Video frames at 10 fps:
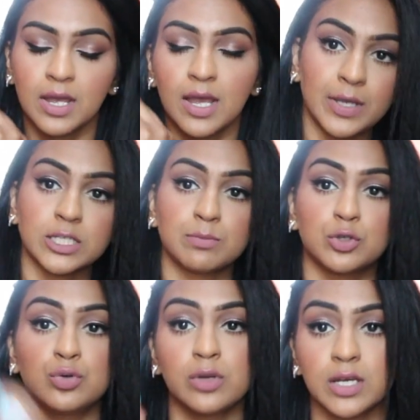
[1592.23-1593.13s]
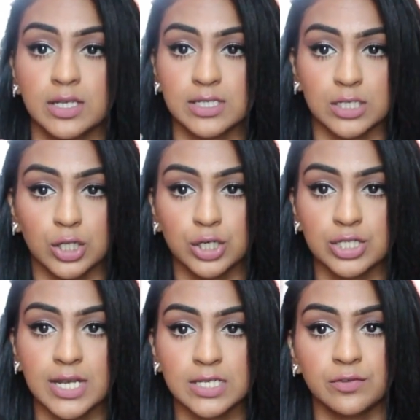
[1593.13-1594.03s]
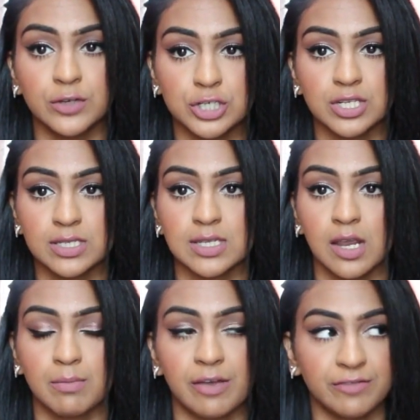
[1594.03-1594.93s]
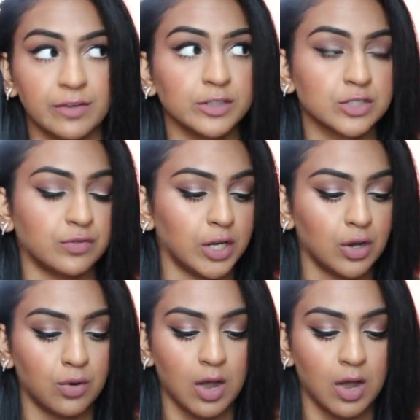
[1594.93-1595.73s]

I picked up 2 of the concealers. I did feature this in my favorites video.